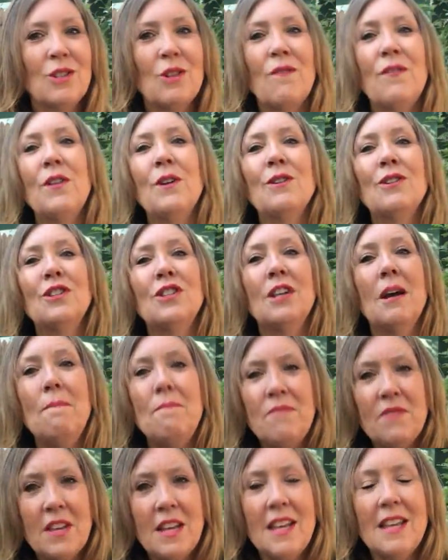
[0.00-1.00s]
So if there's
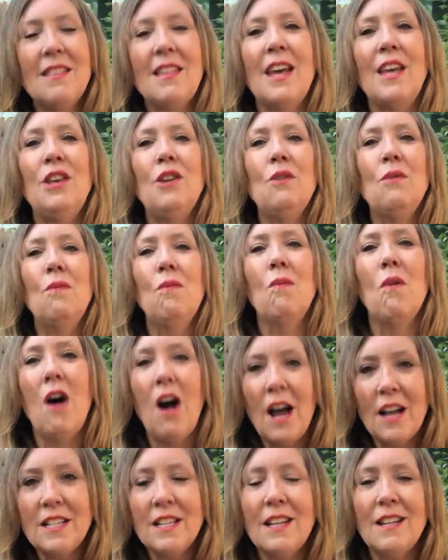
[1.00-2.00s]
something that you
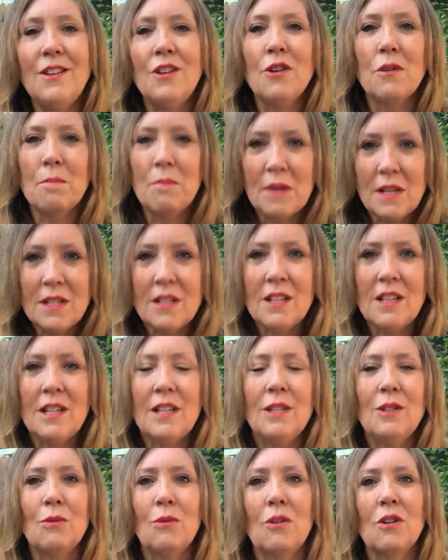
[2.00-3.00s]
want in your
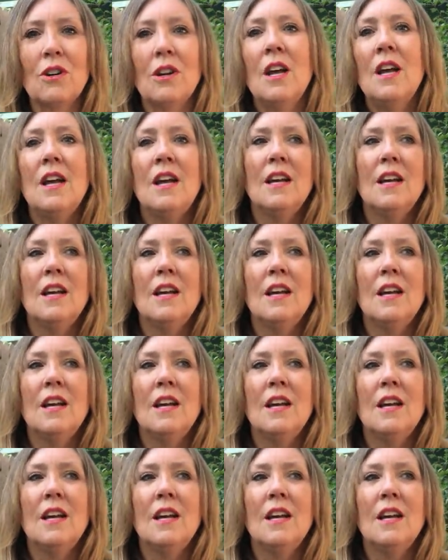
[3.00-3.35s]
business or